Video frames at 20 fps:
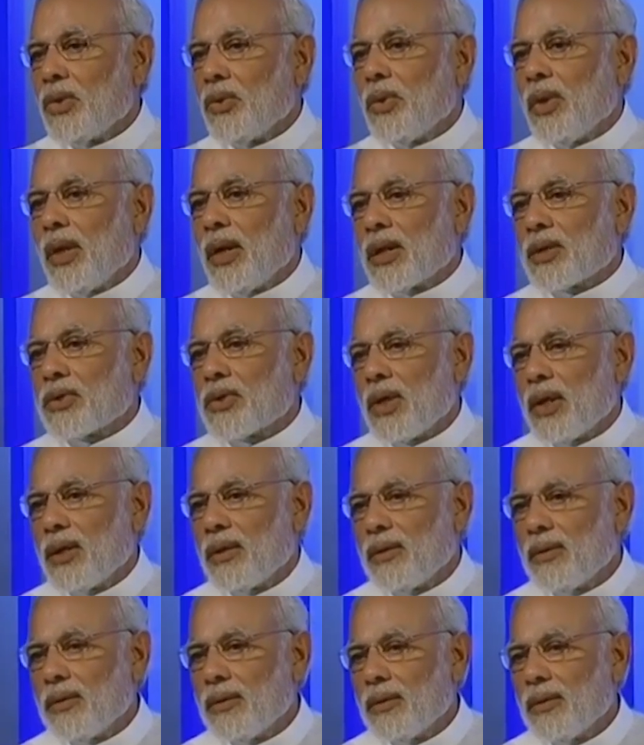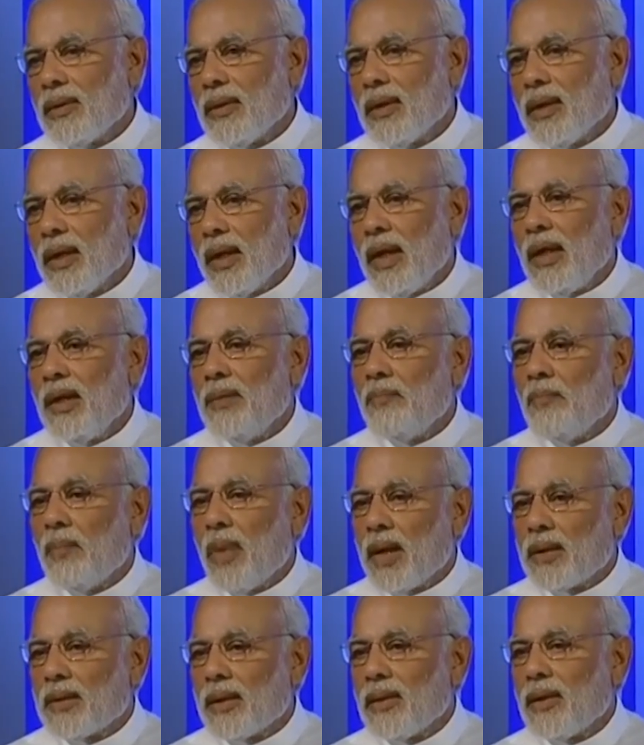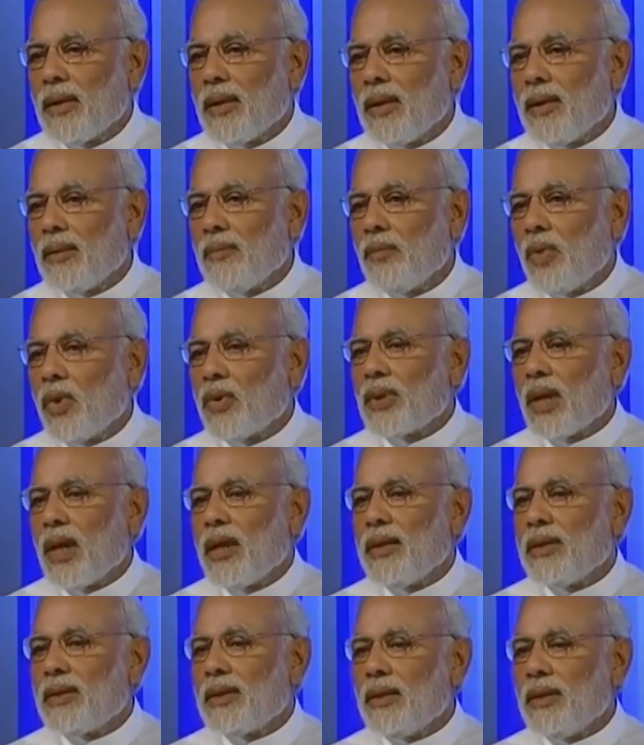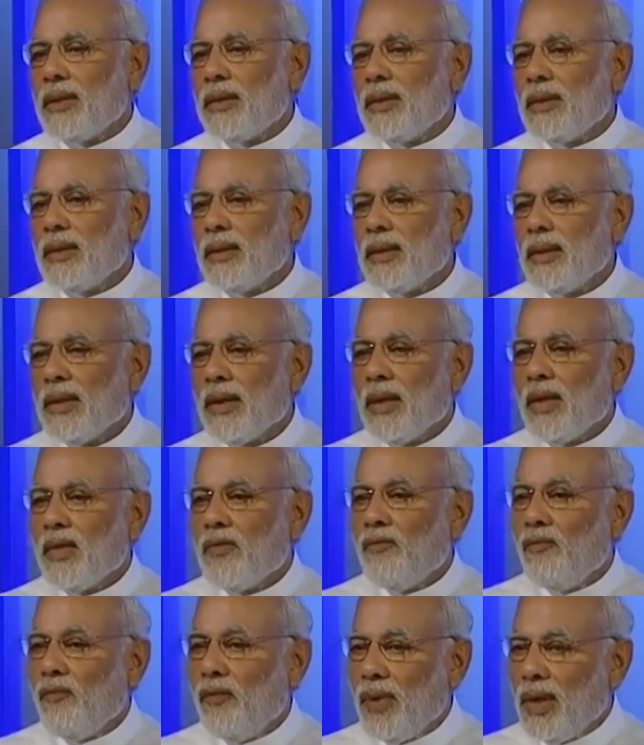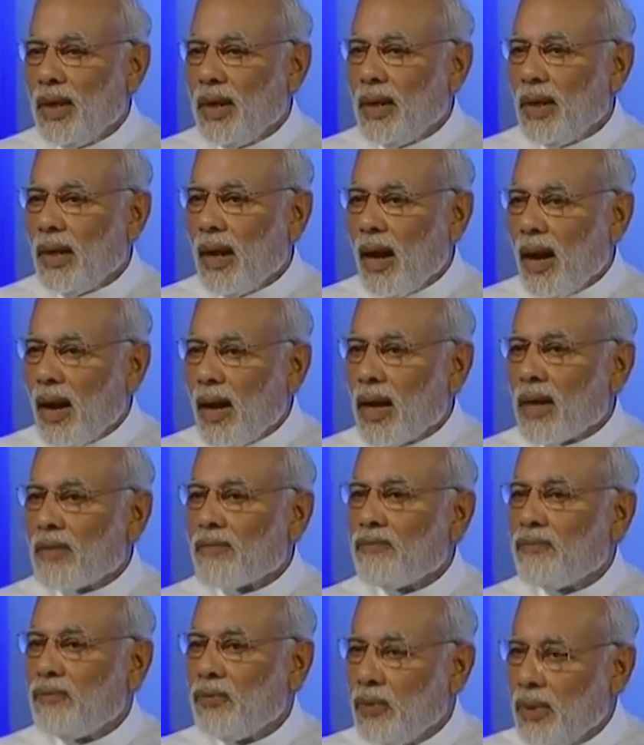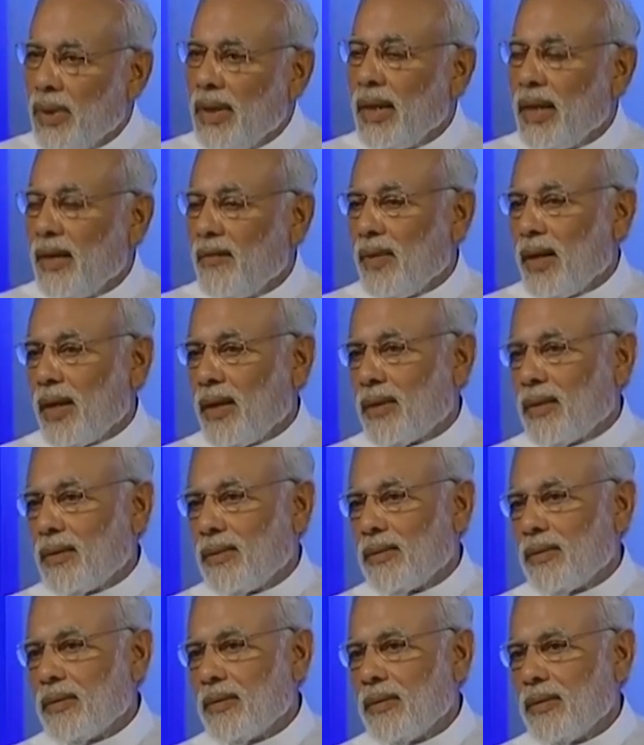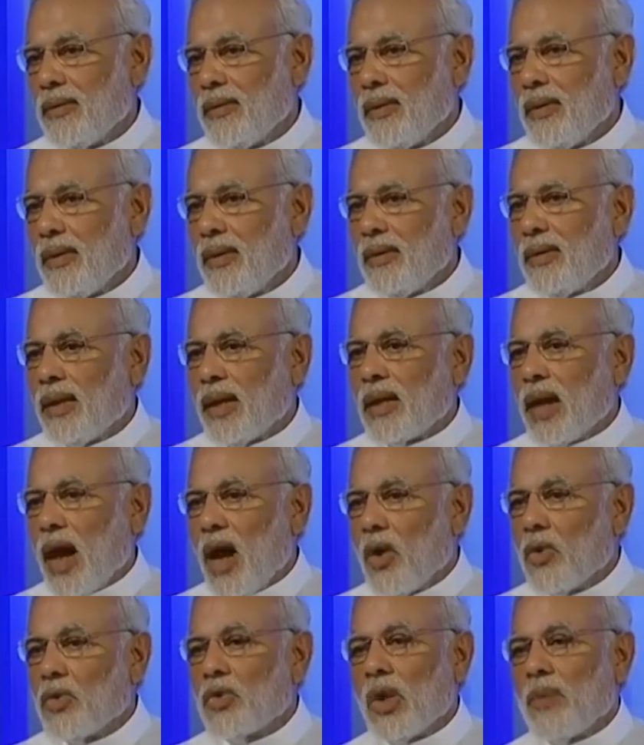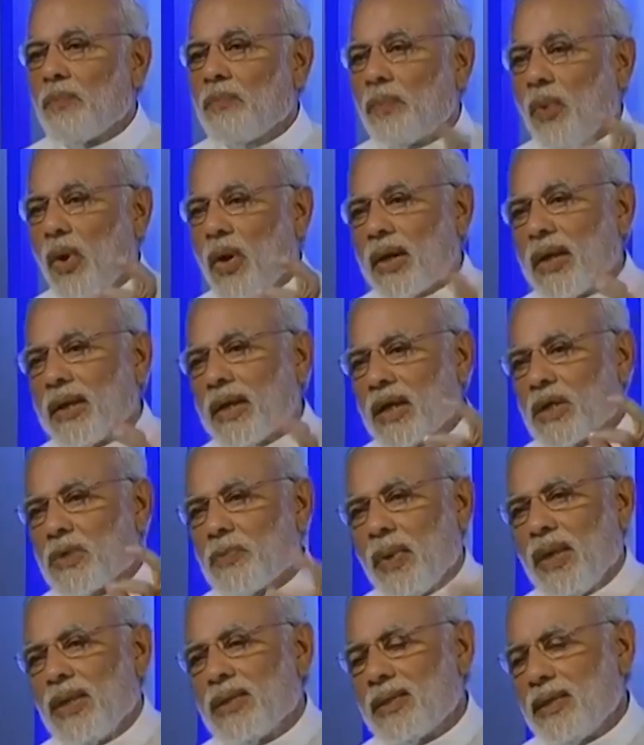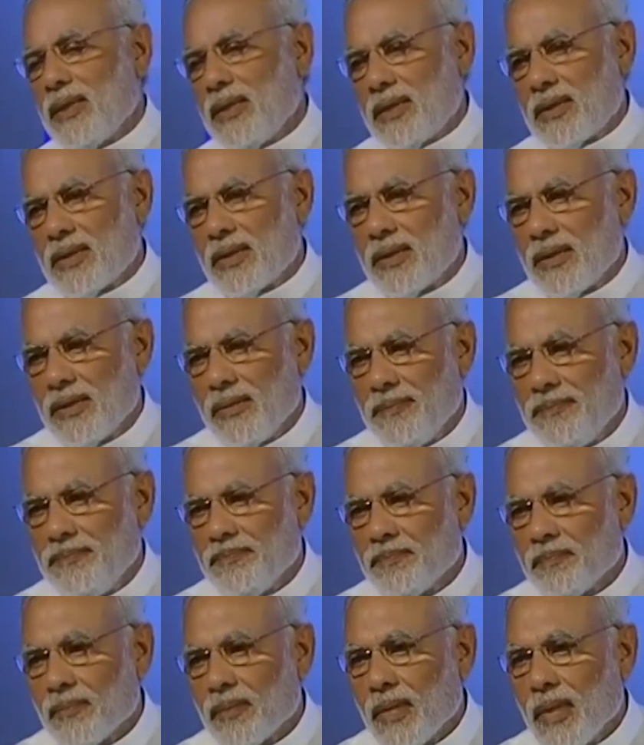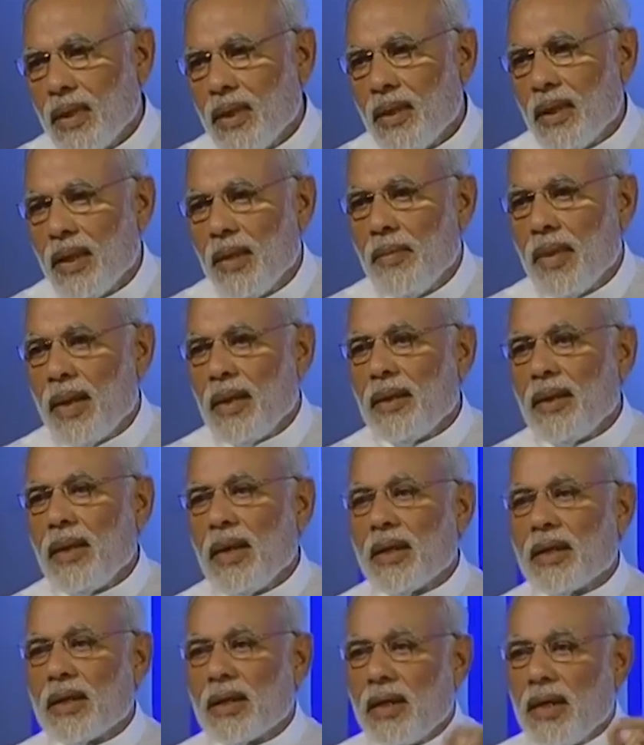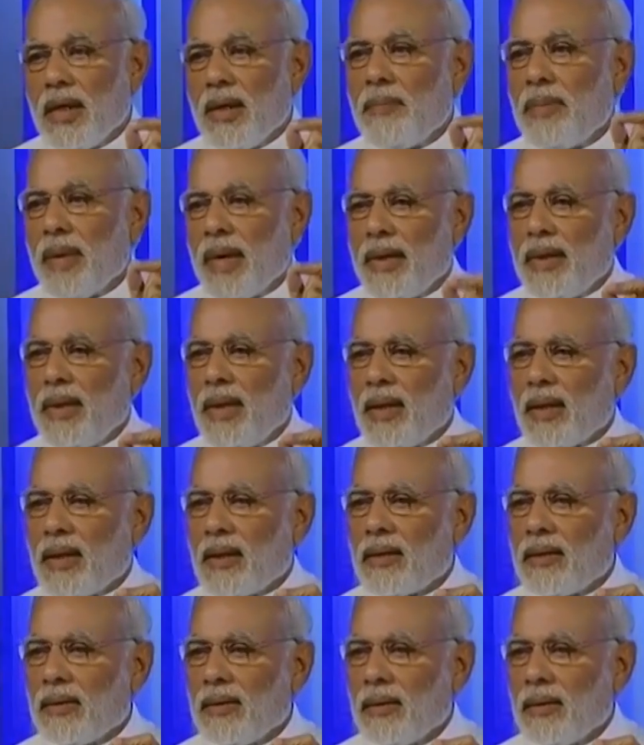to reduction in maternal mortality. We are fully aware that out-of-pocket expenses remain a key barrier